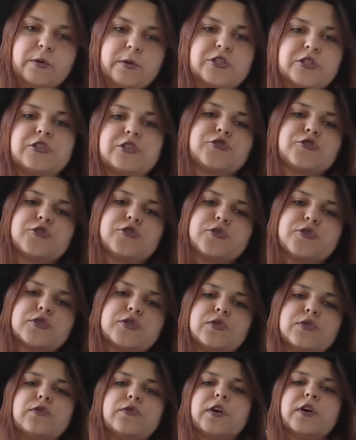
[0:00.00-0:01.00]
introduce
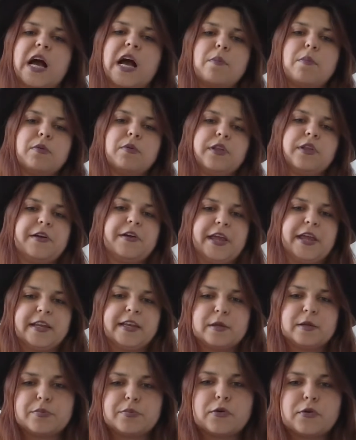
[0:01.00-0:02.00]
new vocabulary, and
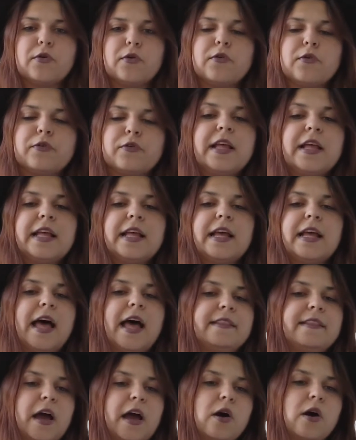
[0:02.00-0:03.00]
improve an
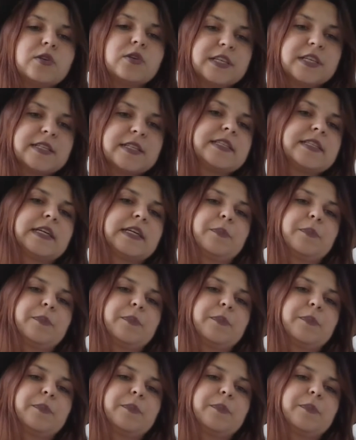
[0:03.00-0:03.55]
autistic